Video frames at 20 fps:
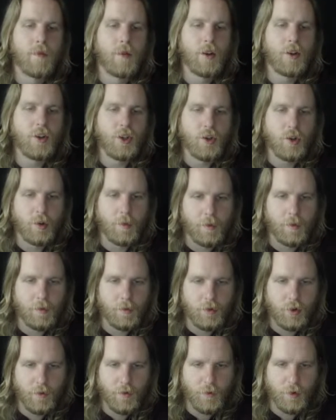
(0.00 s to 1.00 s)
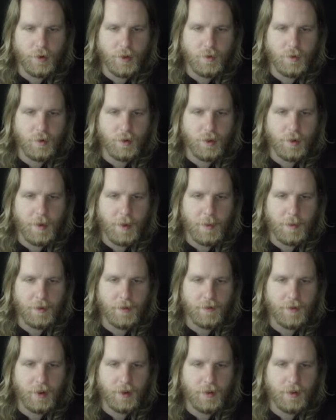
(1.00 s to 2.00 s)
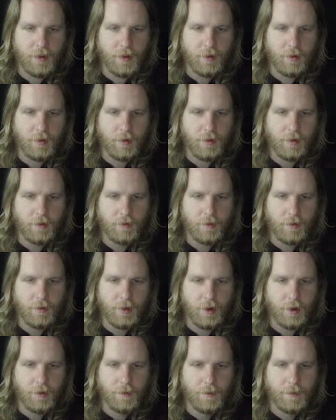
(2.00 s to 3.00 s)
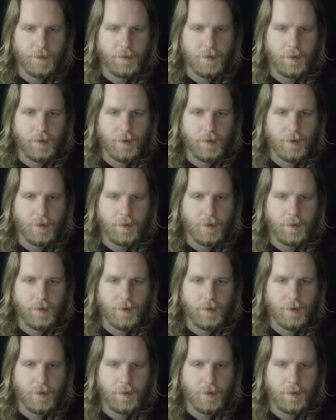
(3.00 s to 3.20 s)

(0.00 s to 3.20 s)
Let's just do the joint forces with the people of Nightstone. It's cleaner.